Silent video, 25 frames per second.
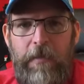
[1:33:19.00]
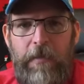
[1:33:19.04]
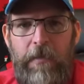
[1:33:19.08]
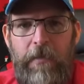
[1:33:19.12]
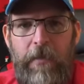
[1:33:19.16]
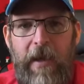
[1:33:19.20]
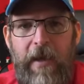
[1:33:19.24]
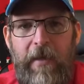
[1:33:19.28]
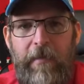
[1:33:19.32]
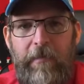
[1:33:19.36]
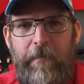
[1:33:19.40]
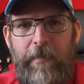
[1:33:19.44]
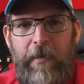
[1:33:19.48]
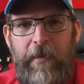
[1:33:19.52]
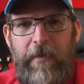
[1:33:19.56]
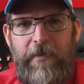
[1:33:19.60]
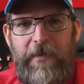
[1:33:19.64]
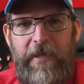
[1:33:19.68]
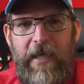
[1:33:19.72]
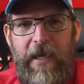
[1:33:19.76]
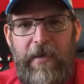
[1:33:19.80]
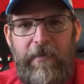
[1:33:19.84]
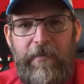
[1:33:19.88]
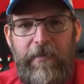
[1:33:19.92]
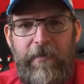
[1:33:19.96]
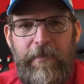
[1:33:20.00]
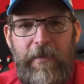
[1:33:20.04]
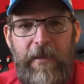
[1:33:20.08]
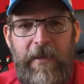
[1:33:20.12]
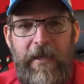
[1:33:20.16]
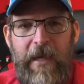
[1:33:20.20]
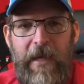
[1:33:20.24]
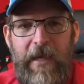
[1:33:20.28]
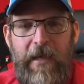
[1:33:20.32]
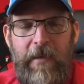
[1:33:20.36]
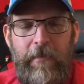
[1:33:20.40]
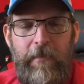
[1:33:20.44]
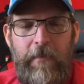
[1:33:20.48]
Do you have Bill's hat from the
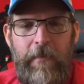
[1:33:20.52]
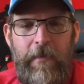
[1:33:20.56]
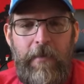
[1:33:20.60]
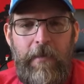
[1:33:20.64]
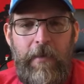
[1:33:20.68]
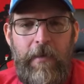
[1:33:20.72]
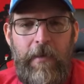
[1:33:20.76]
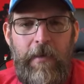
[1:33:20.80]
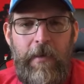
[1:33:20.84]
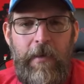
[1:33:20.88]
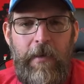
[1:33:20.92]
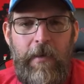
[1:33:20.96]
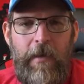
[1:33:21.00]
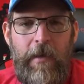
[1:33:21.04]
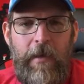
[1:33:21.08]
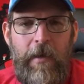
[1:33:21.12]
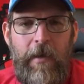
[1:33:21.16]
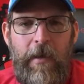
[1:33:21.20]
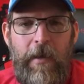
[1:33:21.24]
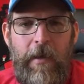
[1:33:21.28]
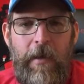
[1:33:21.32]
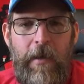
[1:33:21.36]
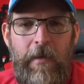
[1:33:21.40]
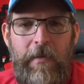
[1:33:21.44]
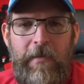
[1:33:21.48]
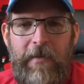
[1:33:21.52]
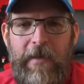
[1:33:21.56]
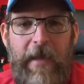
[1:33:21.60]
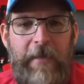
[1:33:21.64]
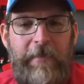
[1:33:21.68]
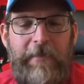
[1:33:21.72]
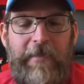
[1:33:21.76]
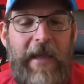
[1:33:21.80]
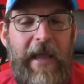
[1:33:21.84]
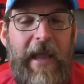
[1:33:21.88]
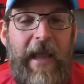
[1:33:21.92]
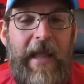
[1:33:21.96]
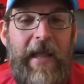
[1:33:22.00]
game?
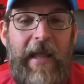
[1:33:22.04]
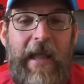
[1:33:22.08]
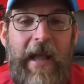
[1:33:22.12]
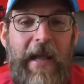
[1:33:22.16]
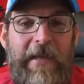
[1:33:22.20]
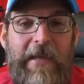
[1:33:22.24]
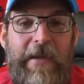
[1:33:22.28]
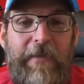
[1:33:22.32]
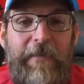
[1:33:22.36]
I